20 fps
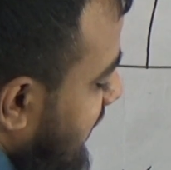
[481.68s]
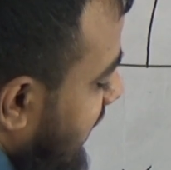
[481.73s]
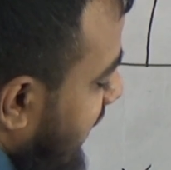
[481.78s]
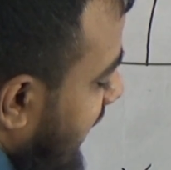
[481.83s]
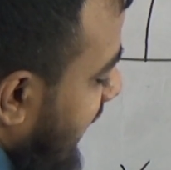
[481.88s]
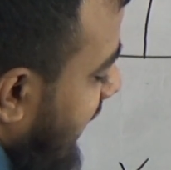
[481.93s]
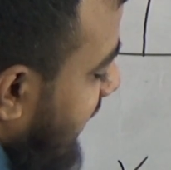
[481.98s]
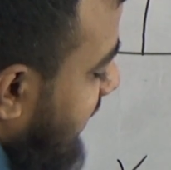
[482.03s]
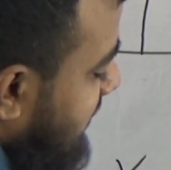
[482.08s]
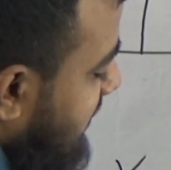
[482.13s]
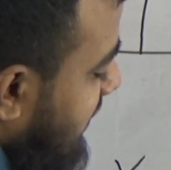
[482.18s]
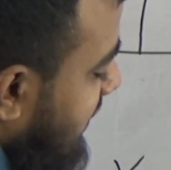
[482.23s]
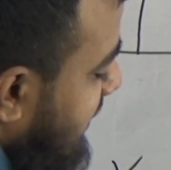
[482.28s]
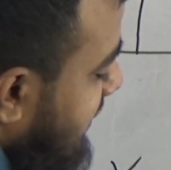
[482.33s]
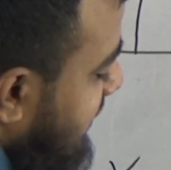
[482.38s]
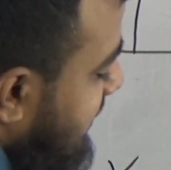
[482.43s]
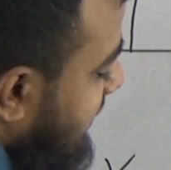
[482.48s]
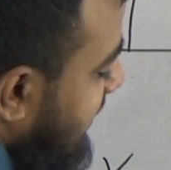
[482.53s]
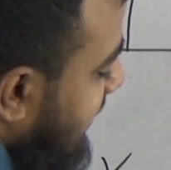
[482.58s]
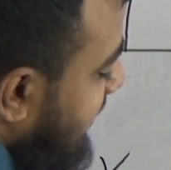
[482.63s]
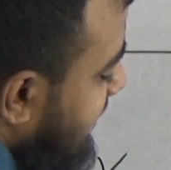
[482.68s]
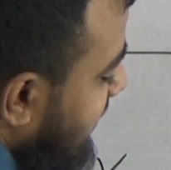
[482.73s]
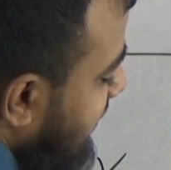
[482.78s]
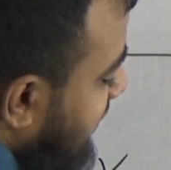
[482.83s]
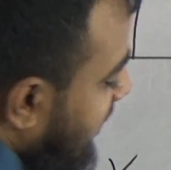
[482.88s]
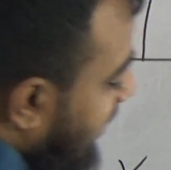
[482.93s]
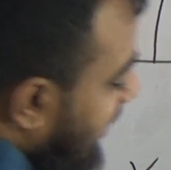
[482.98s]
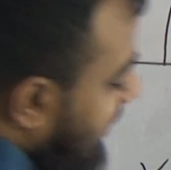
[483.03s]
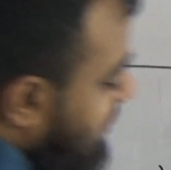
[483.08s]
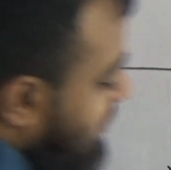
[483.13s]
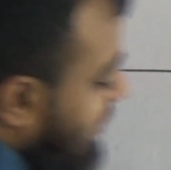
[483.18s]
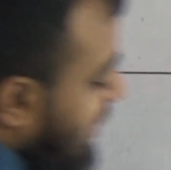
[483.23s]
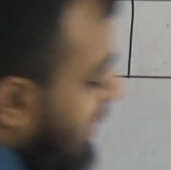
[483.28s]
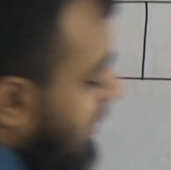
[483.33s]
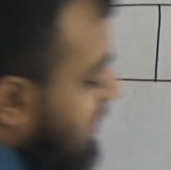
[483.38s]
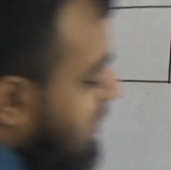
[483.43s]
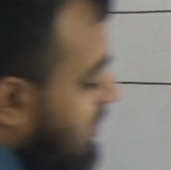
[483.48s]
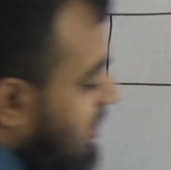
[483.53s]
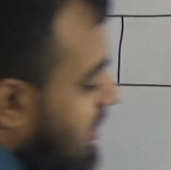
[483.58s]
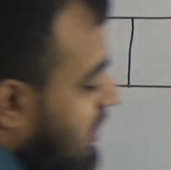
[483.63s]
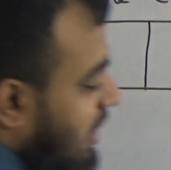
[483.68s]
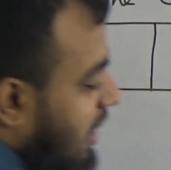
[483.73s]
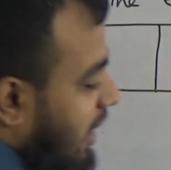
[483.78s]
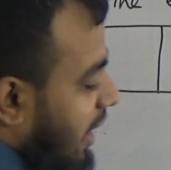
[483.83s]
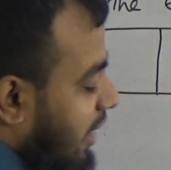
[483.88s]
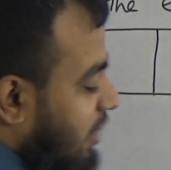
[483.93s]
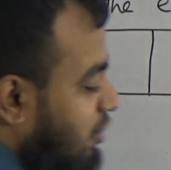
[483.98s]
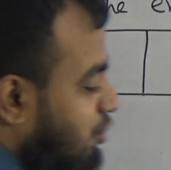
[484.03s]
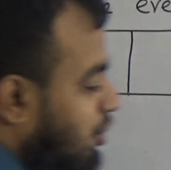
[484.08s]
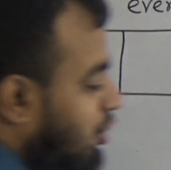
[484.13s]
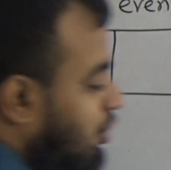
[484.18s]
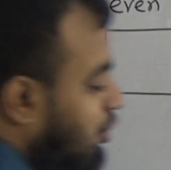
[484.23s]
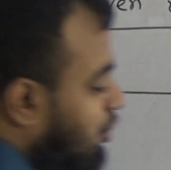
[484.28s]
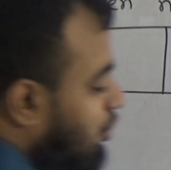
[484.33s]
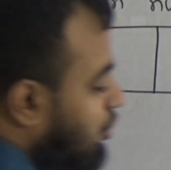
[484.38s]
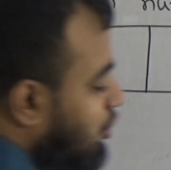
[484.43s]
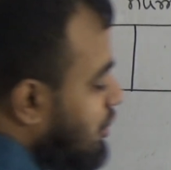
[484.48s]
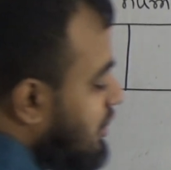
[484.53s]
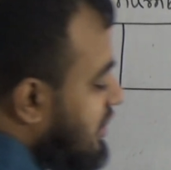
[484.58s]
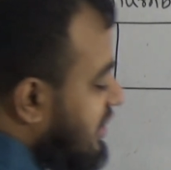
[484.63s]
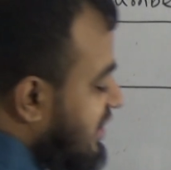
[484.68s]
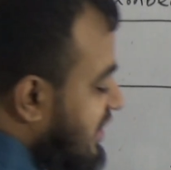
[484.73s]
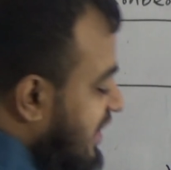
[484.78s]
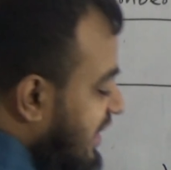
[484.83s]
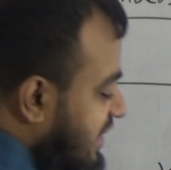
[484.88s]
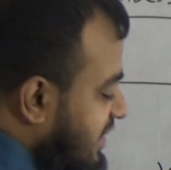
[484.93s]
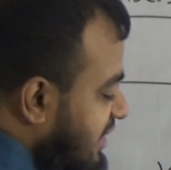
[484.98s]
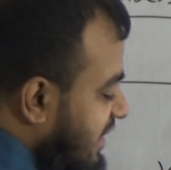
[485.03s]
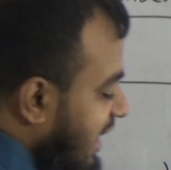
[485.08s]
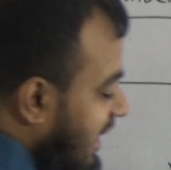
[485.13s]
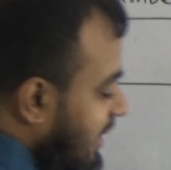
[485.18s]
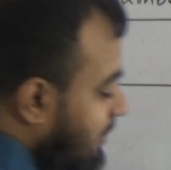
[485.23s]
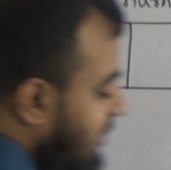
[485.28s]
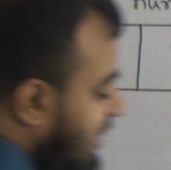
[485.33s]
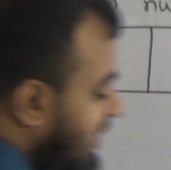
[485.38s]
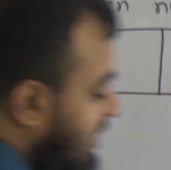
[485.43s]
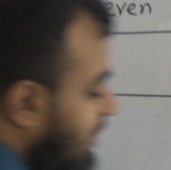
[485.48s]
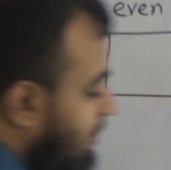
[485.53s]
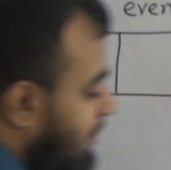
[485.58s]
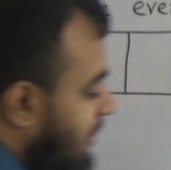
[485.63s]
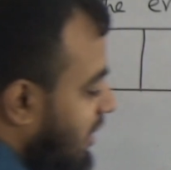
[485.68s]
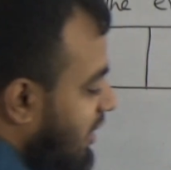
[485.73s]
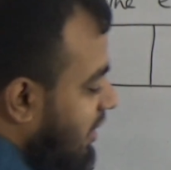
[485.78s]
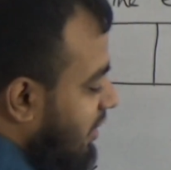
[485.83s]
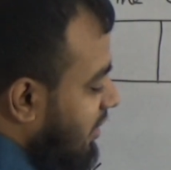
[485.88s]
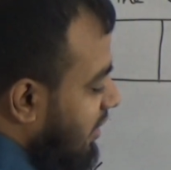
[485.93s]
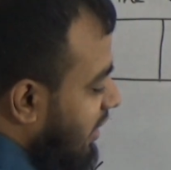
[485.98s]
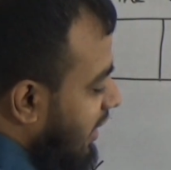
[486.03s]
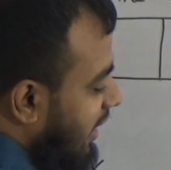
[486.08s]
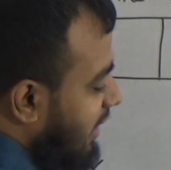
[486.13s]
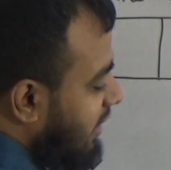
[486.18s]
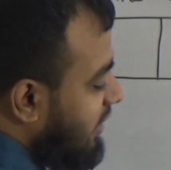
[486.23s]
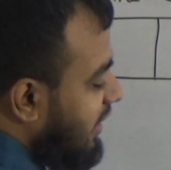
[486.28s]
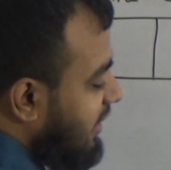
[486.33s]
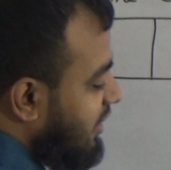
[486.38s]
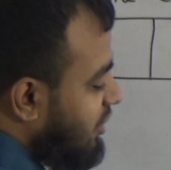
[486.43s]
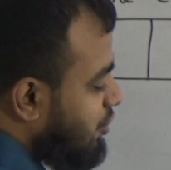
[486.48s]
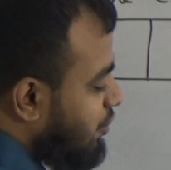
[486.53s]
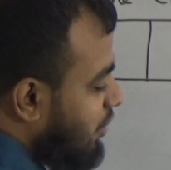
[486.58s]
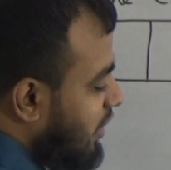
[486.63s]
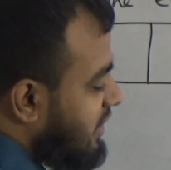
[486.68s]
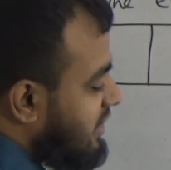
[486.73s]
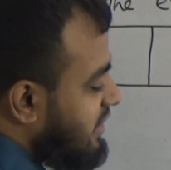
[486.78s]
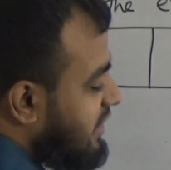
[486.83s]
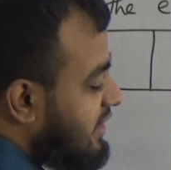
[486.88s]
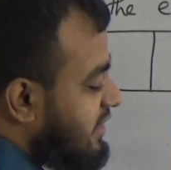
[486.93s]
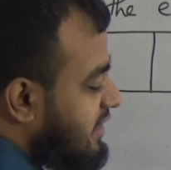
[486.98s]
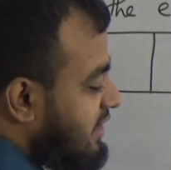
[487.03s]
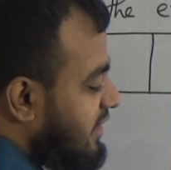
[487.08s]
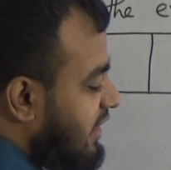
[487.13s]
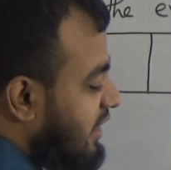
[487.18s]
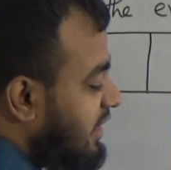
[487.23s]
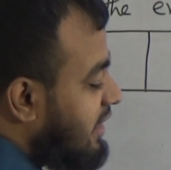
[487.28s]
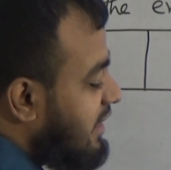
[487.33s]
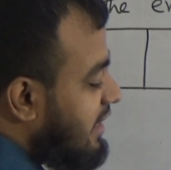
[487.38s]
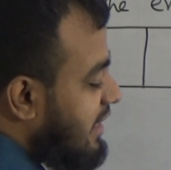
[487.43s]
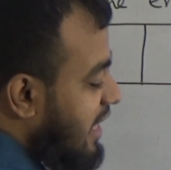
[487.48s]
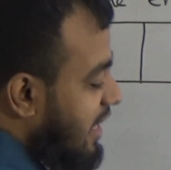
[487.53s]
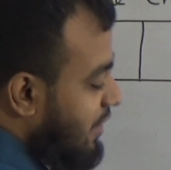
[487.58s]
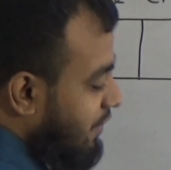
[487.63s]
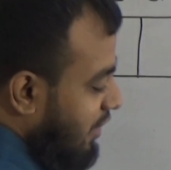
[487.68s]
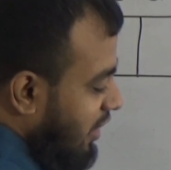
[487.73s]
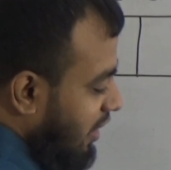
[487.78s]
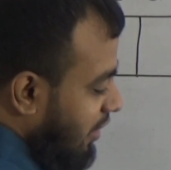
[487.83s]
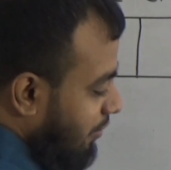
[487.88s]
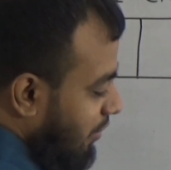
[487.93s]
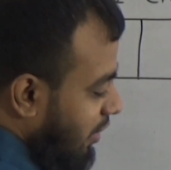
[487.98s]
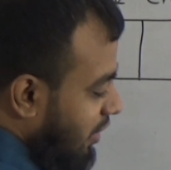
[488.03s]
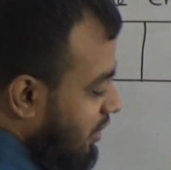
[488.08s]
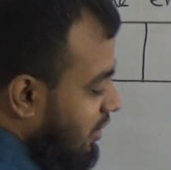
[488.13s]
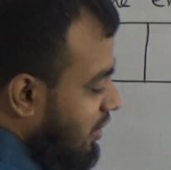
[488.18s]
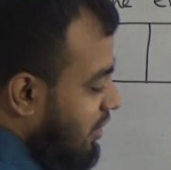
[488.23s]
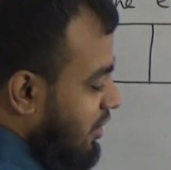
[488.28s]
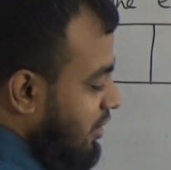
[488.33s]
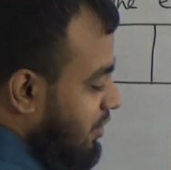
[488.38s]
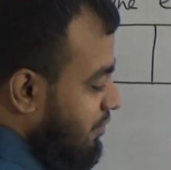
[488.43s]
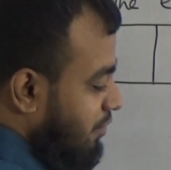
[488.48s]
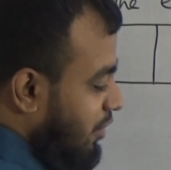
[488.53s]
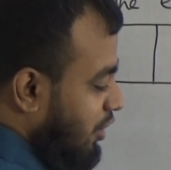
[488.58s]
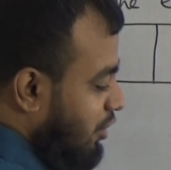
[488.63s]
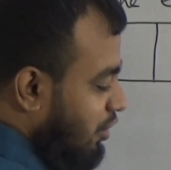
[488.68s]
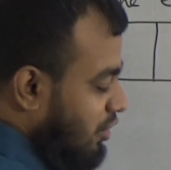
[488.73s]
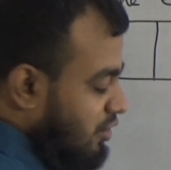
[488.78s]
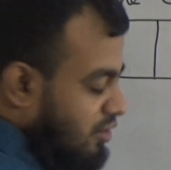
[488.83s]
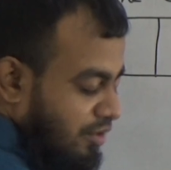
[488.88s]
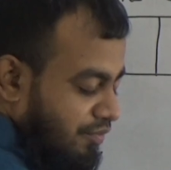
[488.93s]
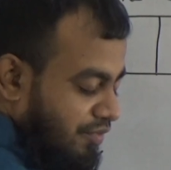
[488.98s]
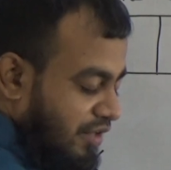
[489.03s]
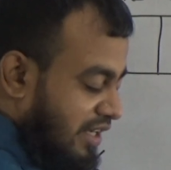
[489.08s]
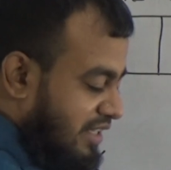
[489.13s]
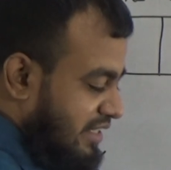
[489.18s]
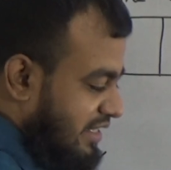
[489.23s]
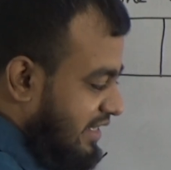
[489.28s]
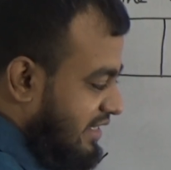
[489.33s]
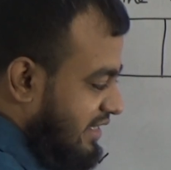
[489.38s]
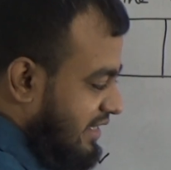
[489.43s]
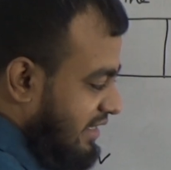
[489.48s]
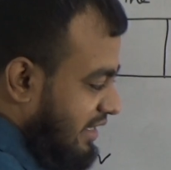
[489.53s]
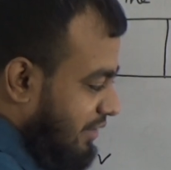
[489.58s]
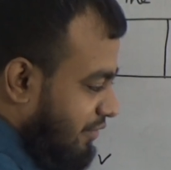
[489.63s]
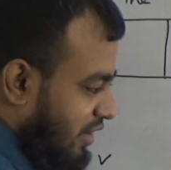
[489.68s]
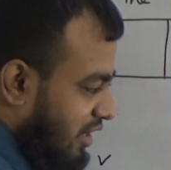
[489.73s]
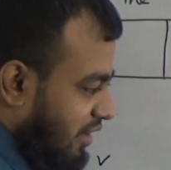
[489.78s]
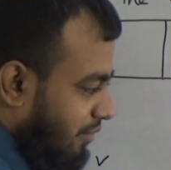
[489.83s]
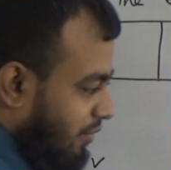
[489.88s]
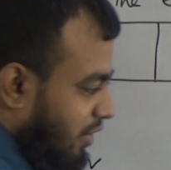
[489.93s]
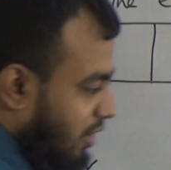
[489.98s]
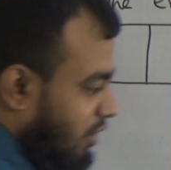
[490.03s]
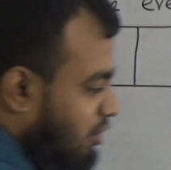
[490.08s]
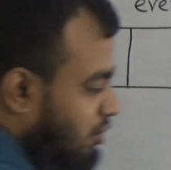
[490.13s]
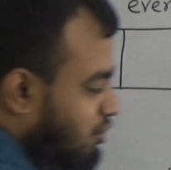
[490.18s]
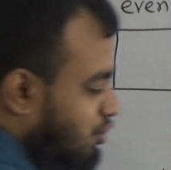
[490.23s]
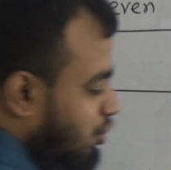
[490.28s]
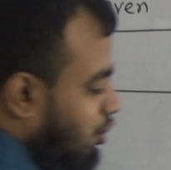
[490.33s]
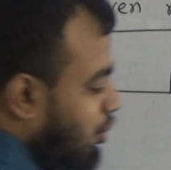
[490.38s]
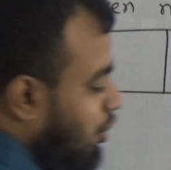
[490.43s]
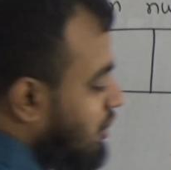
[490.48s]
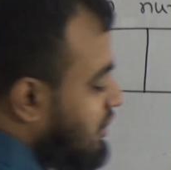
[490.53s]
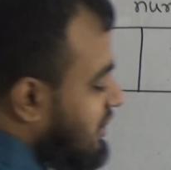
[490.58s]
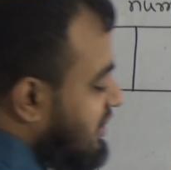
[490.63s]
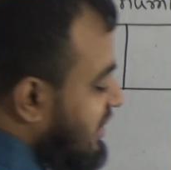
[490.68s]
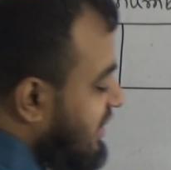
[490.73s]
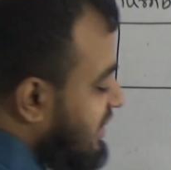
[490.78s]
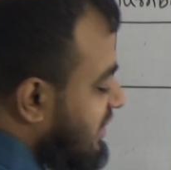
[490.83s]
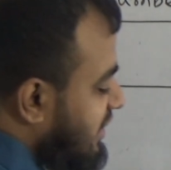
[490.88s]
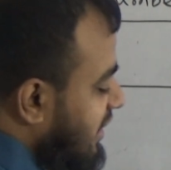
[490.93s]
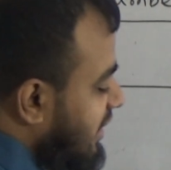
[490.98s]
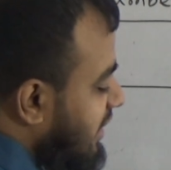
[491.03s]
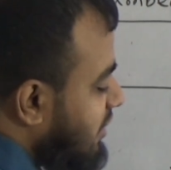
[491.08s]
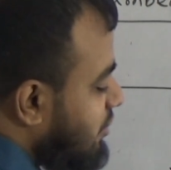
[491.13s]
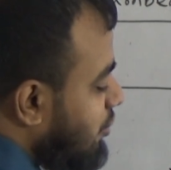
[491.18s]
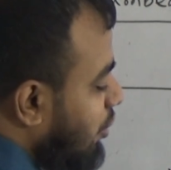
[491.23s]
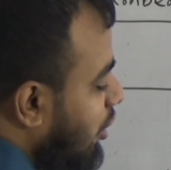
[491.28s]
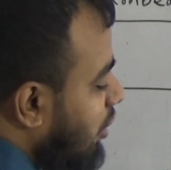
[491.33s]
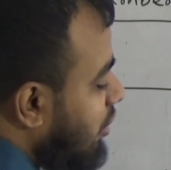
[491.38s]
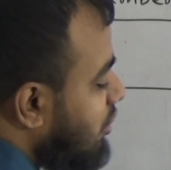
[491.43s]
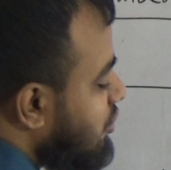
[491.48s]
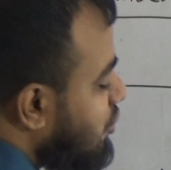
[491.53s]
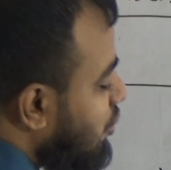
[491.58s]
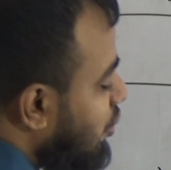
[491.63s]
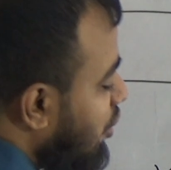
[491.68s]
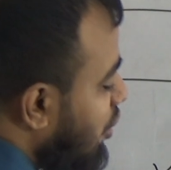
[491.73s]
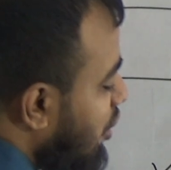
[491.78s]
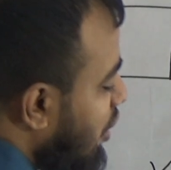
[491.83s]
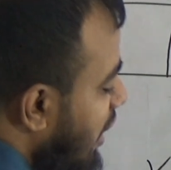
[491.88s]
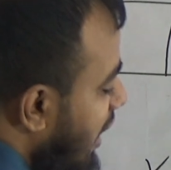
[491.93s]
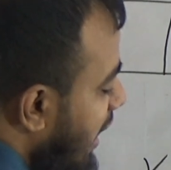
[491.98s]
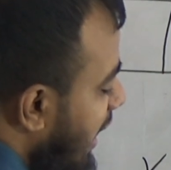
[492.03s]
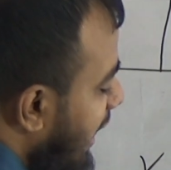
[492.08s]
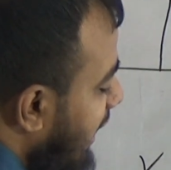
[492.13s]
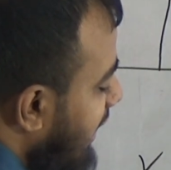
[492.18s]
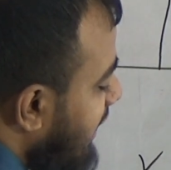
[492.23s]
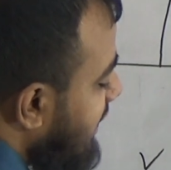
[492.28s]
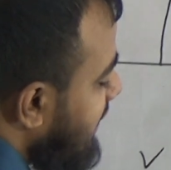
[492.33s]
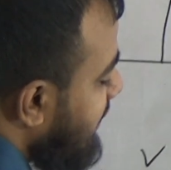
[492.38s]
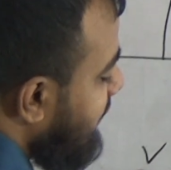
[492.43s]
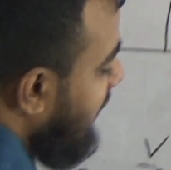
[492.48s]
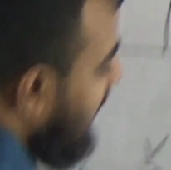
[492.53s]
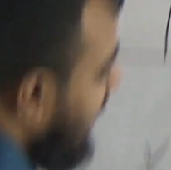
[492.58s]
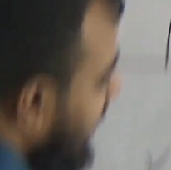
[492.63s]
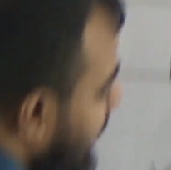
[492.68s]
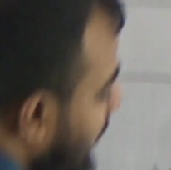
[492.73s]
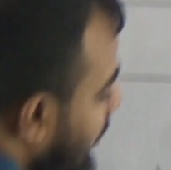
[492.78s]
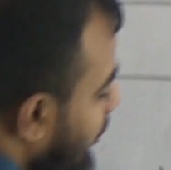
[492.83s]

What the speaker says: has 6 in the right side, and we know 6 can make the pair, and that is why 6 is an even number. Because of that 6 is even number, so 16 is also an even number.